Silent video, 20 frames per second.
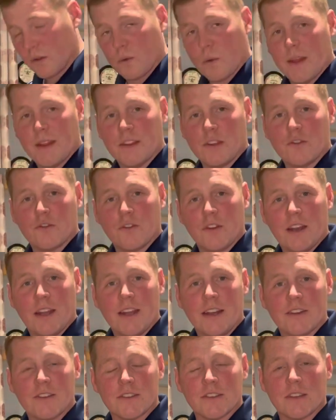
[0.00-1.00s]
23
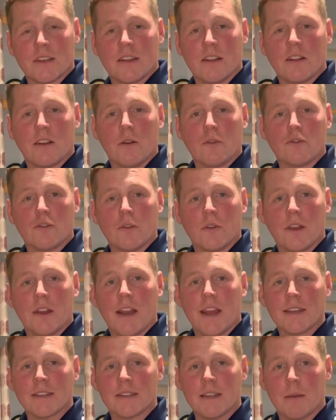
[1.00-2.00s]
liters and I'll go through the
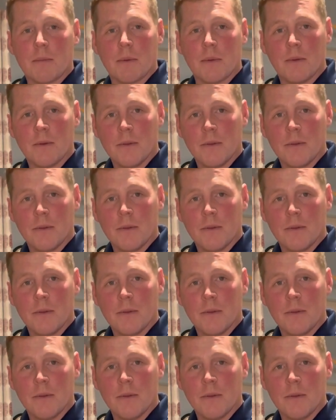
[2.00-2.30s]
next step.